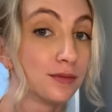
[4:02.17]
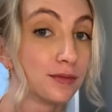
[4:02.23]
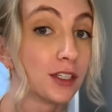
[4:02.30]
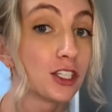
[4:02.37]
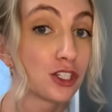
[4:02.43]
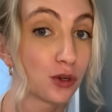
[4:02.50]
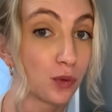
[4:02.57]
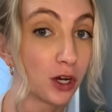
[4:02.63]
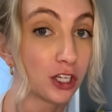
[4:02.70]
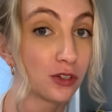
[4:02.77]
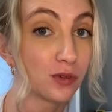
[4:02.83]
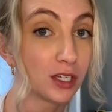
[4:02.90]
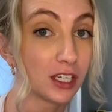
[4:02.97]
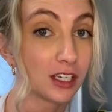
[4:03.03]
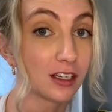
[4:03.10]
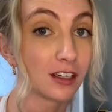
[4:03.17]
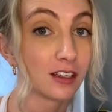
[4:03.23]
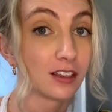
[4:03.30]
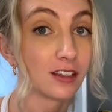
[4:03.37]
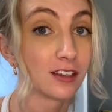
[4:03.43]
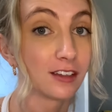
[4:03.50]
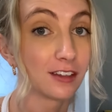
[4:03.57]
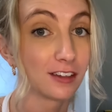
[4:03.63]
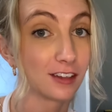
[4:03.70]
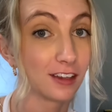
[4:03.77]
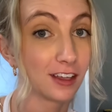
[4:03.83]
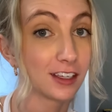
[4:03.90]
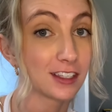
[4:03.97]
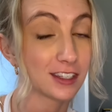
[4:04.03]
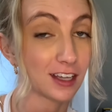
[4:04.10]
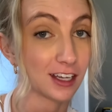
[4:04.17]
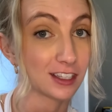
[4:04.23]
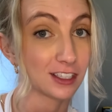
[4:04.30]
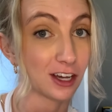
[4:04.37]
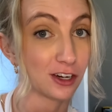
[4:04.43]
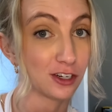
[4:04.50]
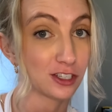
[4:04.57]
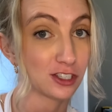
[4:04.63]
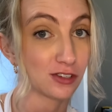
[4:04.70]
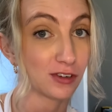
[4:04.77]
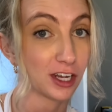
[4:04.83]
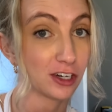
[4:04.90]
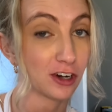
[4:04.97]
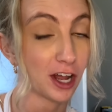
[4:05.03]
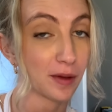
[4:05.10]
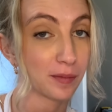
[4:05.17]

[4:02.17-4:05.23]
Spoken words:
So what you need is slice cutter saran wrap.